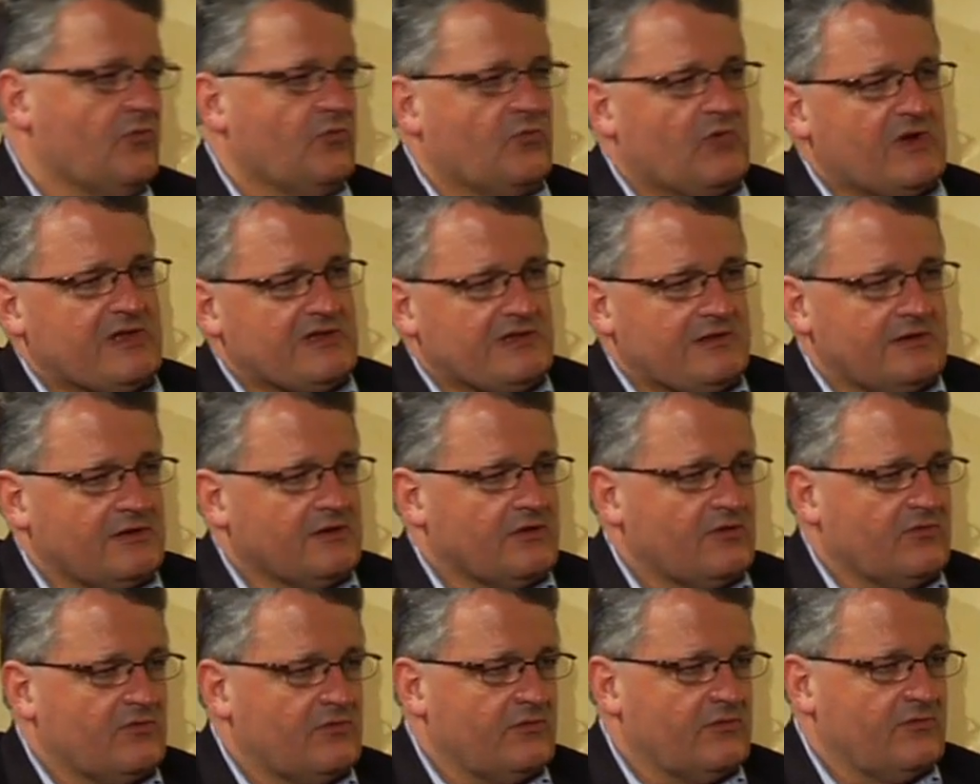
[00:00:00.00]

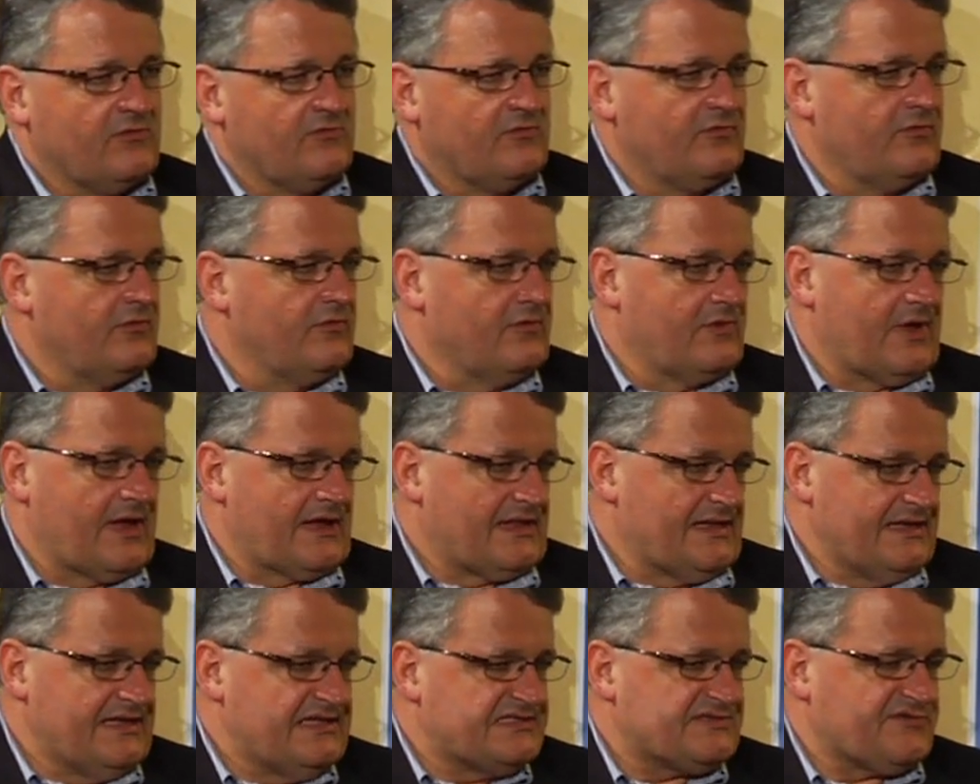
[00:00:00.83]
will,
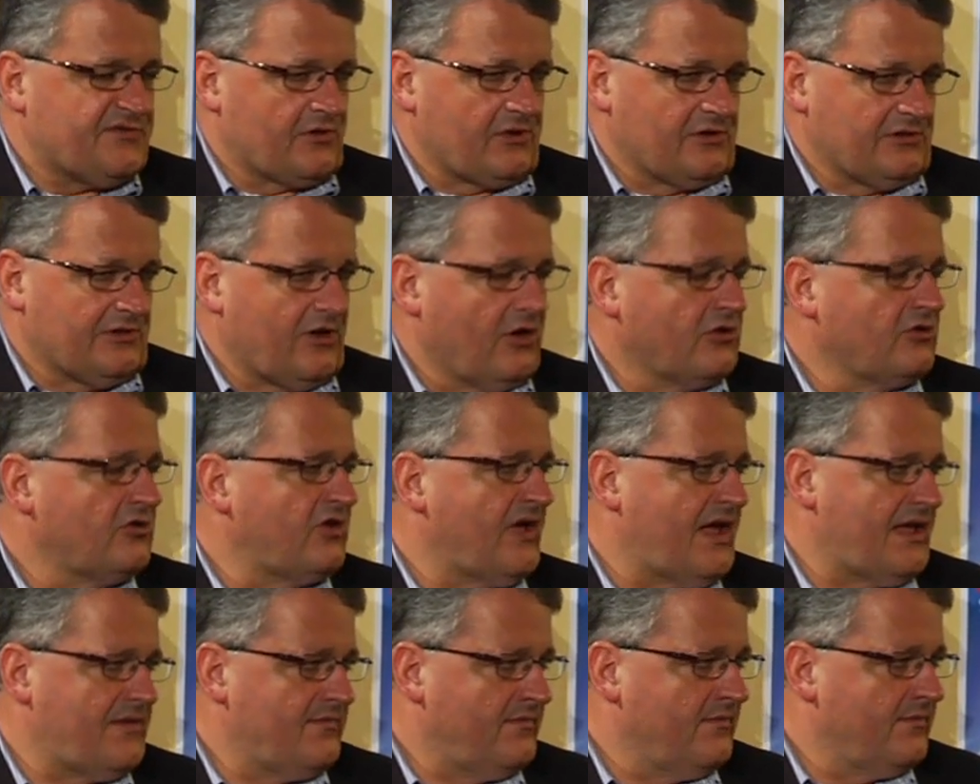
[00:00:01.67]
at least for a long
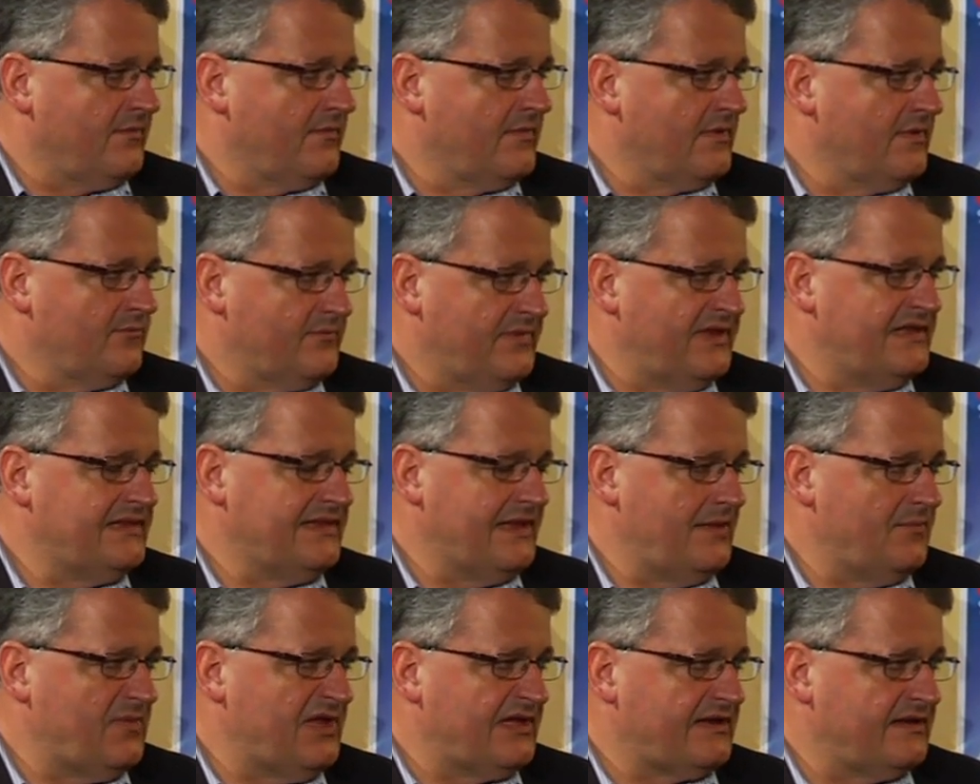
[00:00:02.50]
time, be
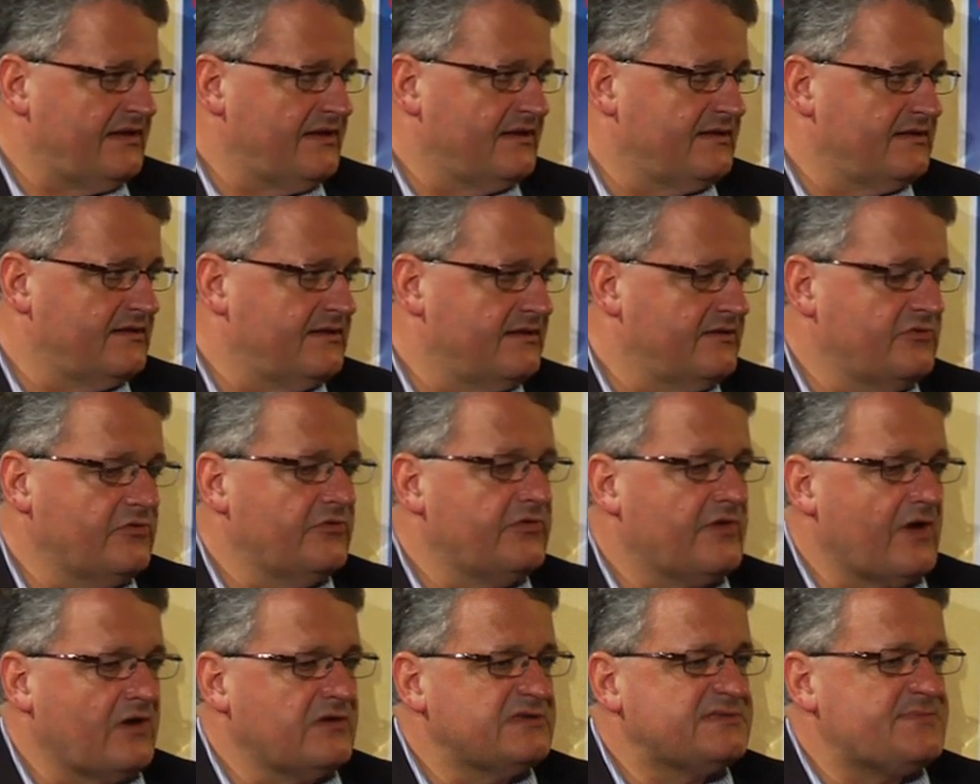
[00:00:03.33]
limited to
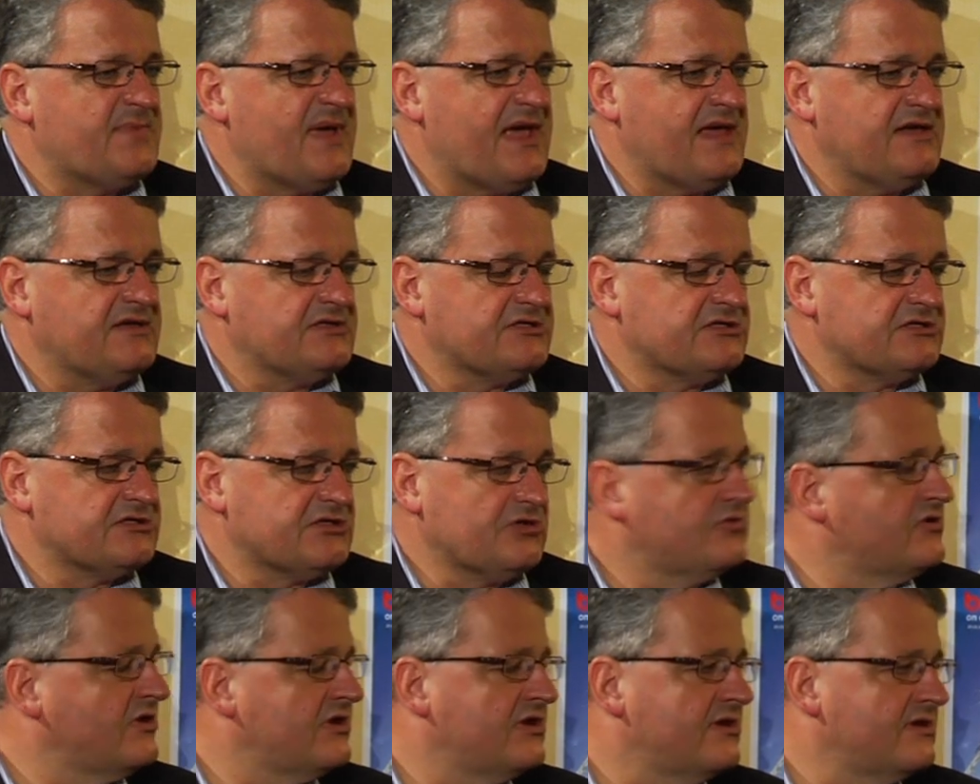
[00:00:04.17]
those patients
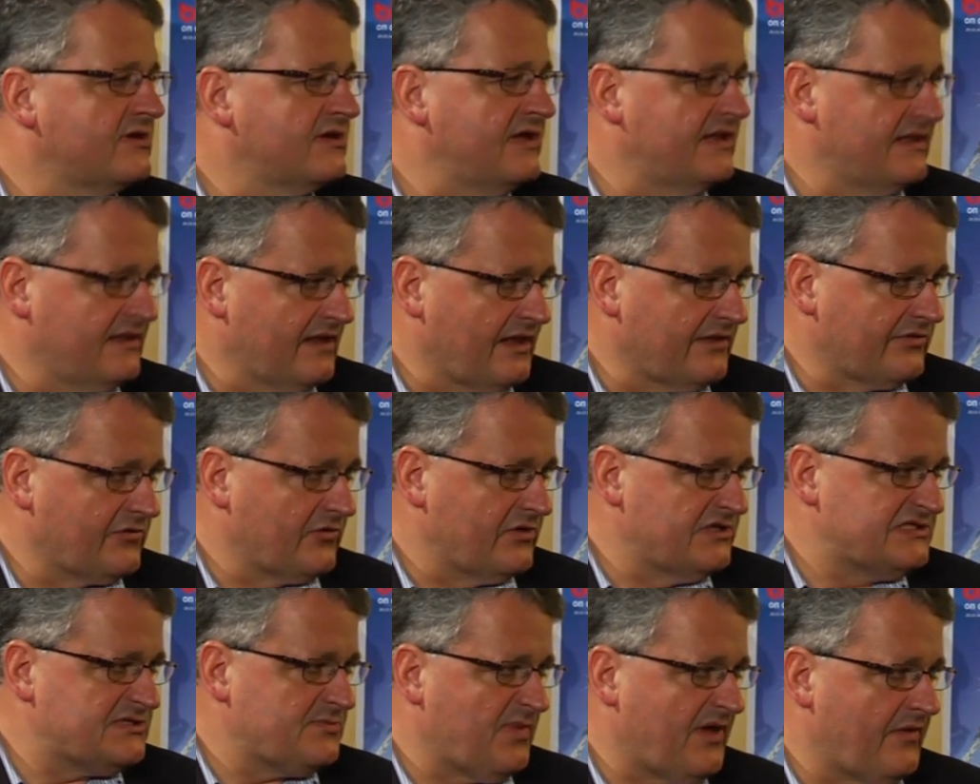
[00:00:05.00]
who did not
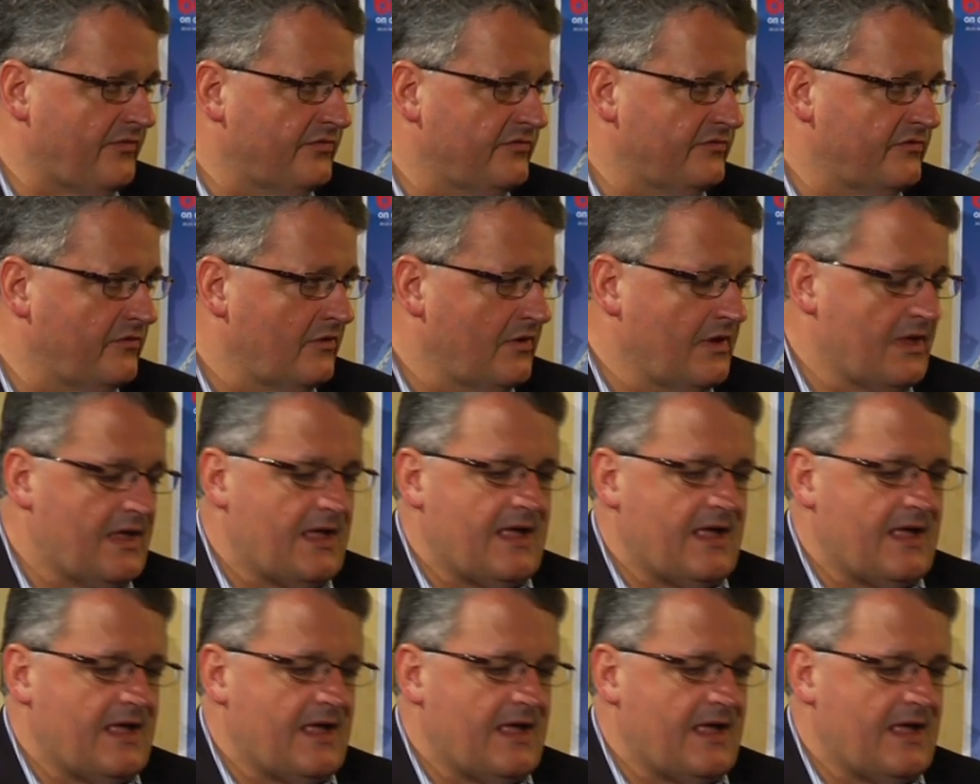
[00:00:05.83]
respond.